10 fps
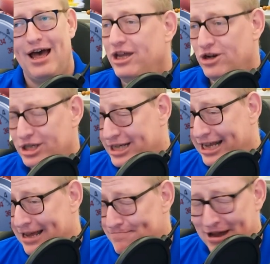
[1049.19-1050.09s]
you're just going
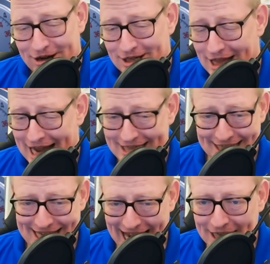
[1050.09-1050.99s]
to get better client
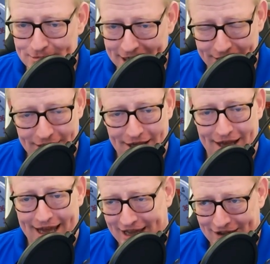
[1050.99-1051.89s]
engagement
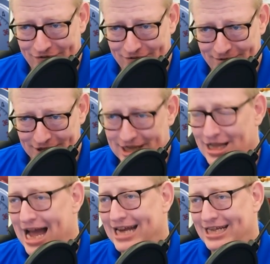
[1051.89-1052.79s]
if the
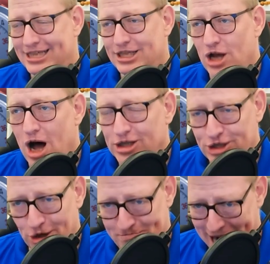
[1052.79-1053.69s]
client isn't
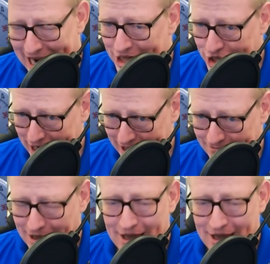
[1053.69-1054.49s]
also managing